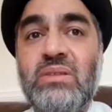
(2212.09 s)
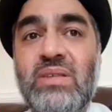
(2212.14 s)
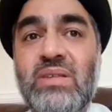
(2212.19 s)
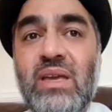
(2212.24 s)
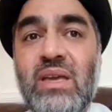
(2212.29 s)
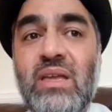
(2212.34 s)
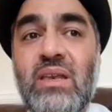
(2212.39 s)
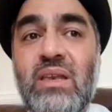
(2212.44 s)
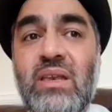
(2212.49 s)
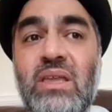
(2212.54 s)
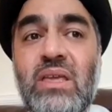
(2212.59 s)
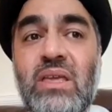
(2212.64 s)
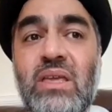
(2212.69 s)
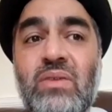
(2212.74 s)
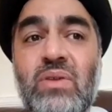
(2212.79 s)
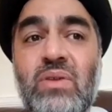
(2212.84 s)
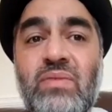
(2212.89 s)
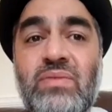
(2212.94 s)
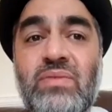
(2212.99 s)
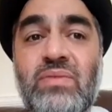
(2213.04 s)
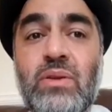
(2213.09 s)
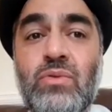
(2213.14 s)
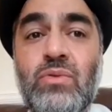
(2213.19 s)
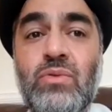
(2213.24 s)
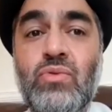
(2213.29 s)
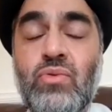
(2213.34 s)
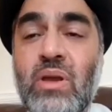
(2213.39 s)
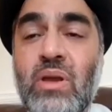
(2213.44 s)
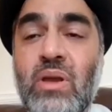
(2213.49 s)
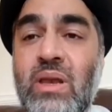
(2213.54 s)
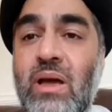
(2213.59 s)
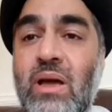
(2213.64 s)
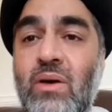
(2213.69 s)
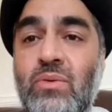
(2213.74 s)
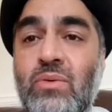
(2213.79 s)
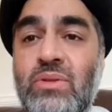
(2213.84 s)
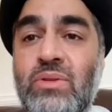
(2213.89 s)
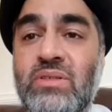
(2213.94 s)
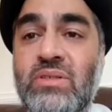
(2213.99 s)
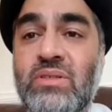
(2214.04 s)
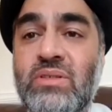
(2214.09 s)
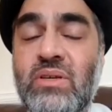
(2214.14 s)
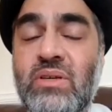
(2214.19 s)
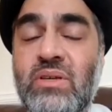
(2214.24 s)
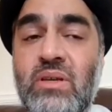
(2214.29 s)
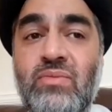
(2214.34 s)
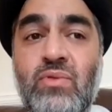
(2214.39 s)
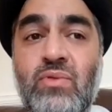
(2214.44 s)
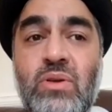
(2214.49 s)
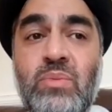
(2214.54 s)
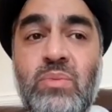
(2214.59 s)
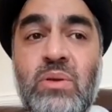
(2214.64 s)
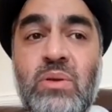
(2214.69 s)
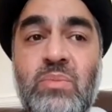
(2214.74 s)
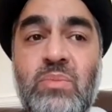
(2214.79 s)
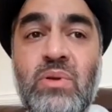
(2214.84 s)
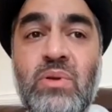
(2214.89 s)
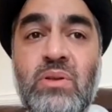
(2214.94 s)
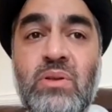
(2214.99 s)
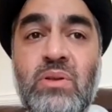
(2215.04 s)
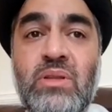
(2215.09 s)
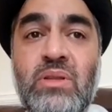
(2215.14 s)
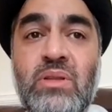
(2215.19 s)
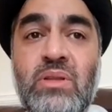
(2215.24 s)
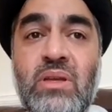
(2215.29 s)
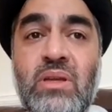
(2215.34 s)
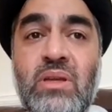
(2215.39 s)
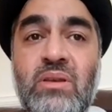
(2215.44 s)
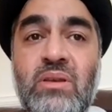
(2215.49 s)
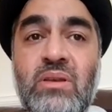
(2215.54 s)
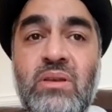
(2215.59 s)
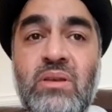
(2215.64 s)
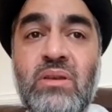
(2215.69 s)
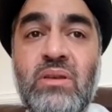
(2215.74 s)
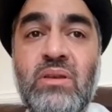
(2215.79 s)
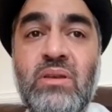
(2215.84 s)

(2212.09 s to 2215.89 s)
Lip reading: Secondly, even if they do allow these 30 or 40 people, then